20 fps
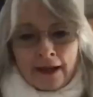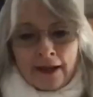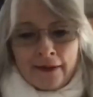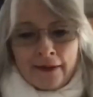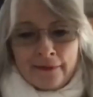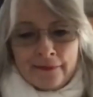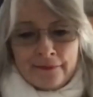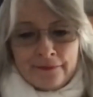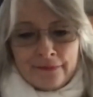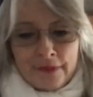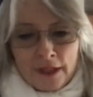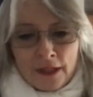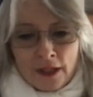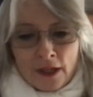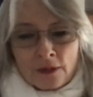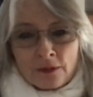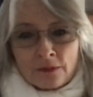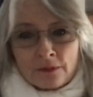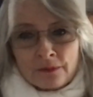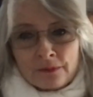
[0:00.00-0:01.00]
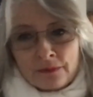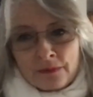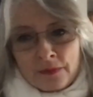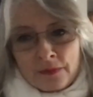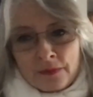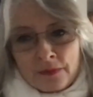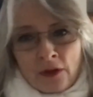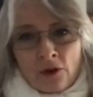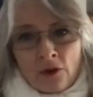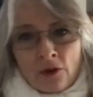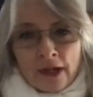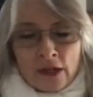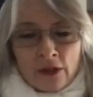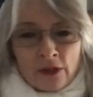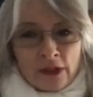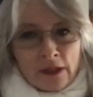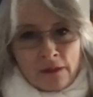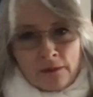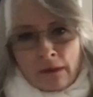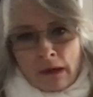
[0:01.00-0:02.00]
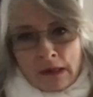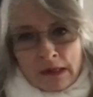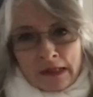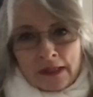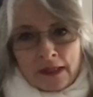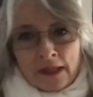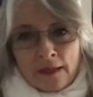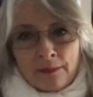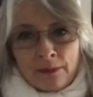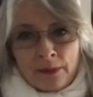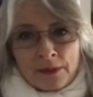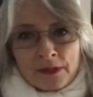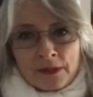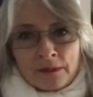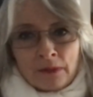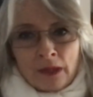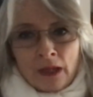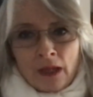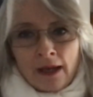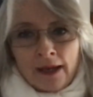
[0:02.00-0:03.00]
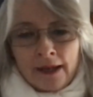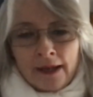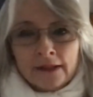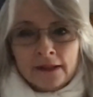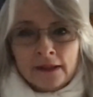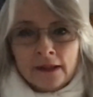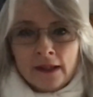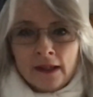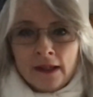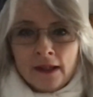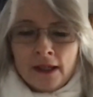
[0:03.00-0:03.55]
Are they looking mostly at their bottom line?